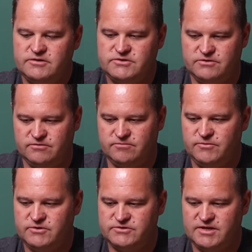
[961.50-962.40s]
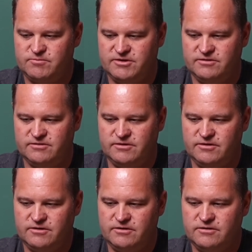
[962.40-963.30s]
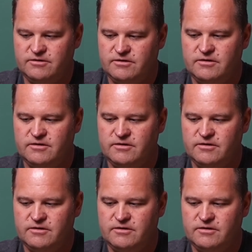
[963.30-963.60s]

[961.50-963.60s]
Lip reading: So there's that button there.